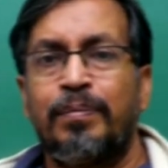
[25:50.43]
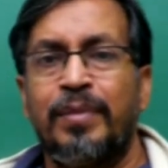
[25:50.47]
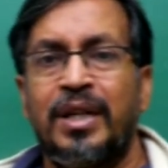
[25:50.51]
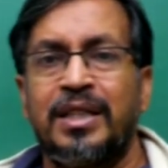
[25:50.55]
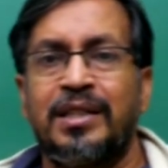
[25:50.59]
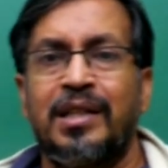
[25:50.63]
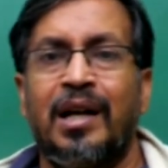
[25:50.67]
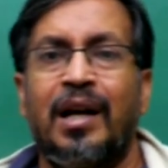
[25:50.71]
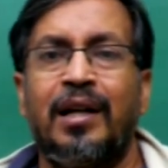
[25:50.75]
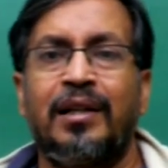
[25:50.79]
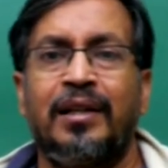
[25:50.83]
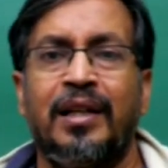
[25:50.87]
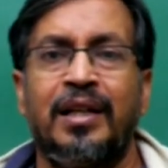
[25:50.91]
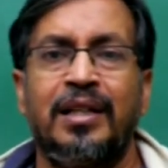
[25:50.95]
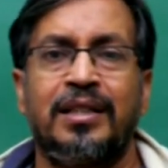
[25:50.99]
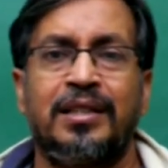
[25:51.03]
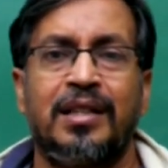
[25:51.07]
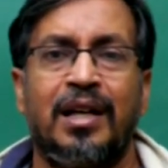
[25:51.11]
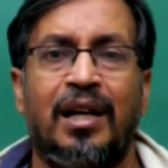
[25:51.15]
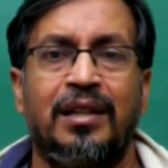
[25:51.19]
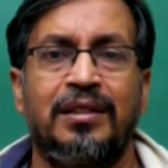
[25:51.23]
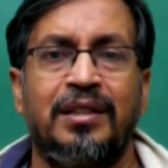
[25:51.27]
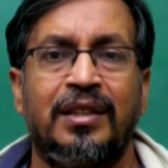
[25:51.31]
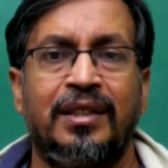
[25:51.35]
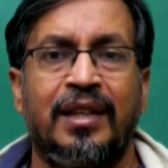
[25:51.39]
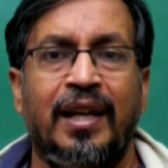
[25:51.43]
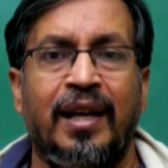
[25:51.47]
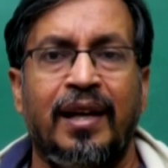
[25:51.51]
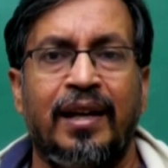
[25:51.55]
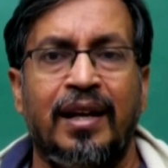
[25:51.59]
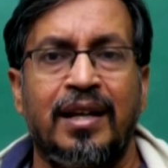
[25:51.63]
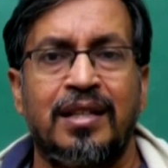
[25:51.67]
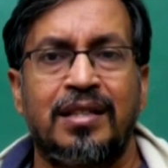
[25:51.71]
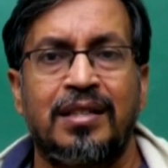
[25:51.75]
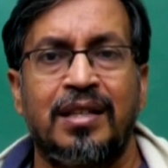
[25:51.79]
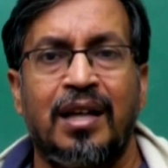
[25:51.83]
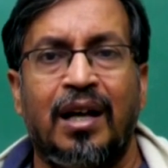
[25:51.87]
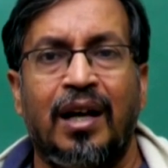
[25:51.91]
majority charge
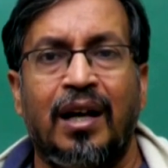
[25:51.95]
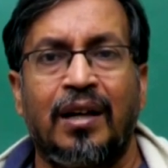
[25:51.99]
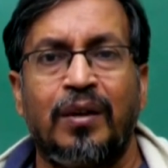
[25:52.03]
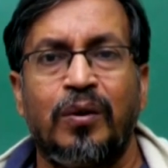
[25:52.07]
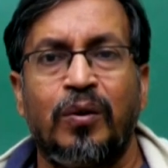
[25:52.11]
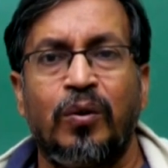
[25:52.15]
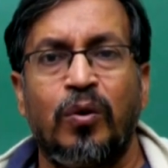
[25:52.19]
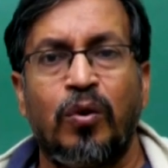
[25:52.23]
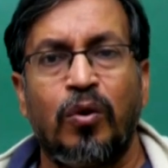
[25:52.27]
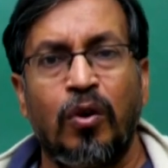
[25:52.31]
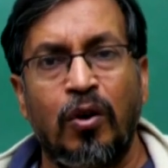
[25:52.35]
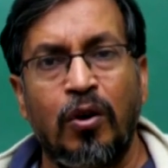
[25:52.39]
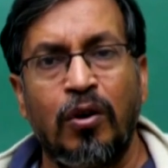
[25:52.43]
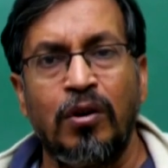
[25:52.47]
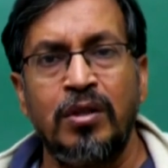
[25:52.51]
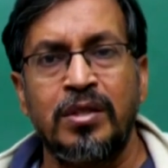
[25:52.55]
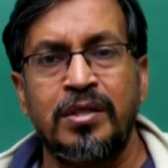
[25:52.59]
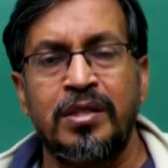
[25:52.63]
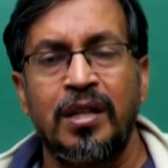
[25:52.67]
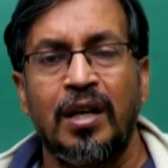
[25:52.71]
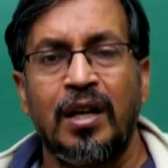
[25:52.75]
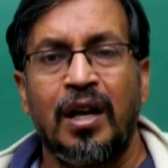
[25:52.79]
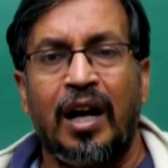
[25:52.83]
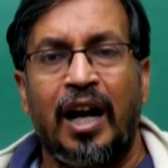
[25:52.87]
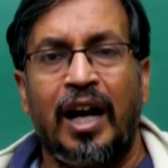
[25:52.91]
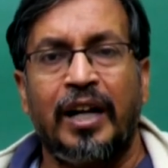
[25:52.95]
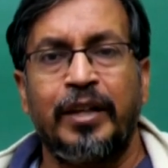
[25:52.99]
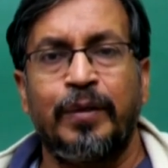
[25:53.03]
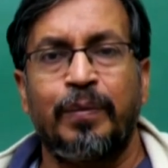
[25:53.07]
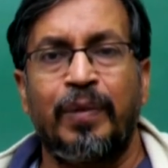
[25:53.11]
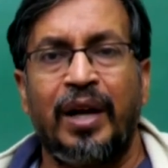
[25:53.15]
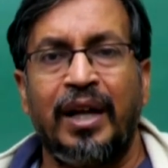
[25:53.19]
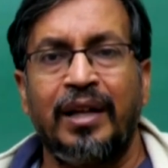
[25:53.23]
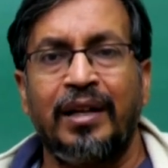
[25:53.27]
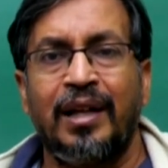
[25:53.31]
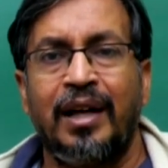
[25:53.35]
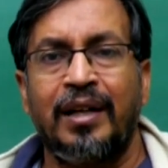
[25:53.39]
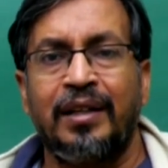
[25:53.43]
carriers are holes and
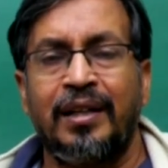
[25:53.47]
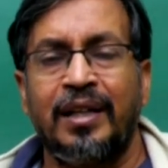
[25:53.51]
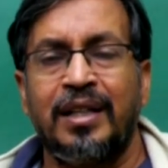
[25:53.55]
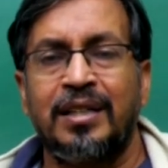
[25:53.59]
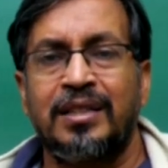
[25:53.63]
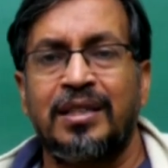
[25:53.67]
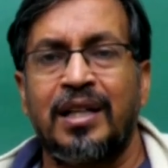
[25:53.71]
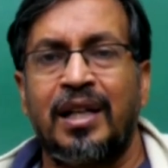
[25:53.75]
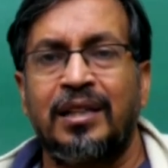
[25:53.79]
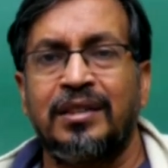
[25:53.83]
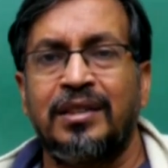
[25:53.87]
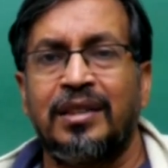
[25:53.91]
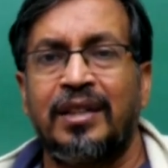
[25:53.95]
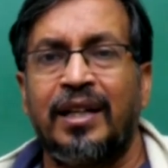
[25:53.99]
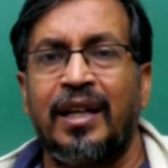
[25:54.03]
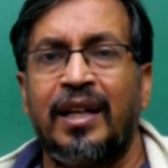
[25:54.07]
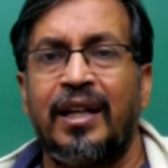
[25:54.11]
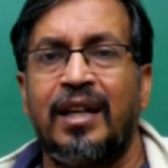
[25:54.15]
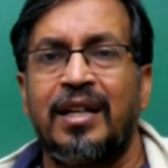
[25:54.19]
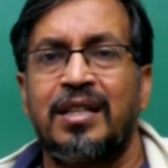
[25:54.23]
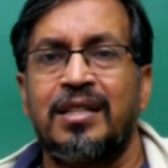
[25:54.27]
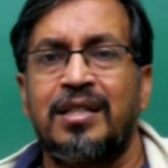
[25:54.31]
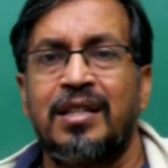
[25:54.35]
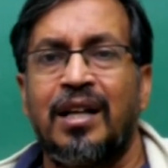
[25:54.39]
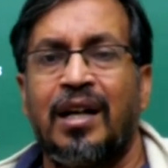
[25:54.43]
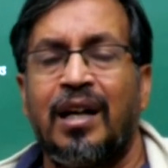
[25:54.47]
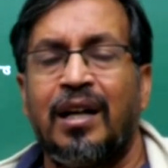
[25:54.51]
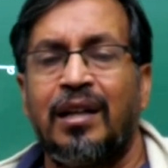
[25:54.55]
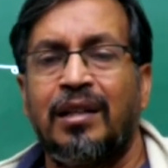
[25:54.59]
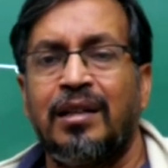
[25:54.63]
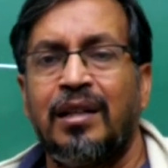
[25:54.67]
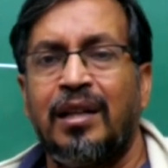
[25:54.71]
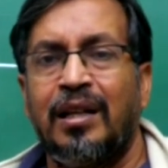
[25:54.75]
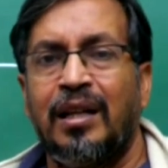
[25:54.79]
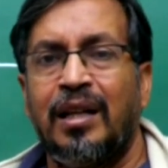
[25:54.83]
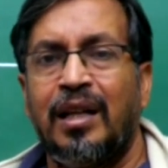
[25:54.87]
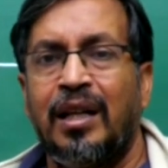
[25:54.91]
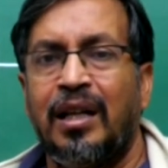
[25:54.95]
minority charge carriers are
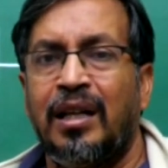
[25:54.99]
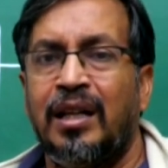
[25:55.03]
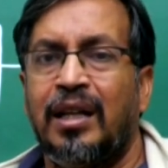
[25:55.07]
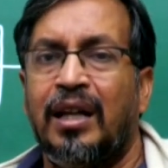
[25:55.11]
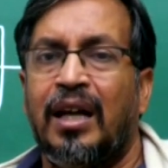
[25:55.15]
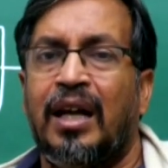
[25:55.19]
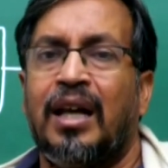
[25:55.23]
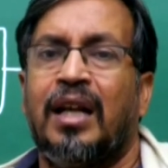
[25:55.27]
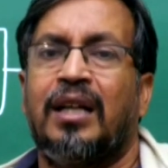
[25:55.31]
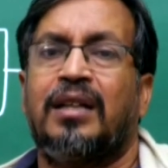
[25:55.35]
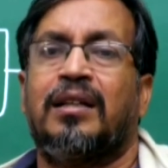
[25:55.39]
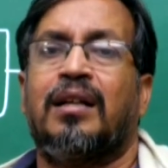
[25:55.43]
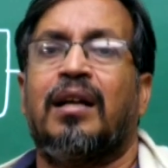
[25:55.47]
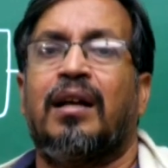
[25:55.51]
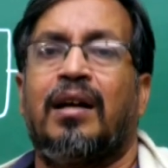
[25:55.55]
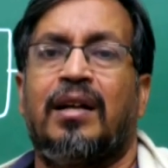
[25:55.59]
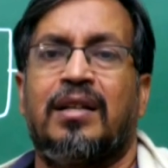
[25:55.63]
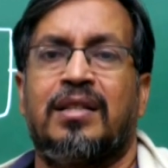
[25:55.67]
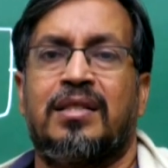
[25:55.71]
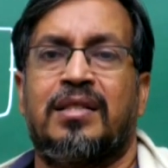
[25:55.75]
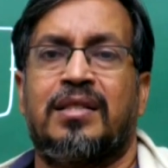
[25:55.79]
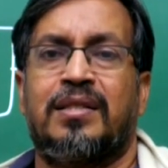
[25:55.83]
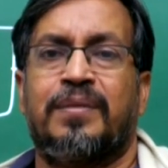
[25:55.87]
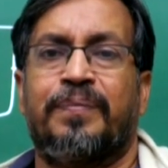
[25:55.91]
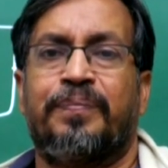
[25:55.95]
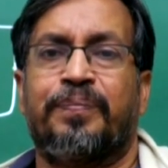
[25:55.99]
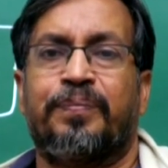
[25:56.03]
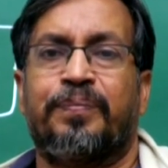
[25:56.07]
electrons.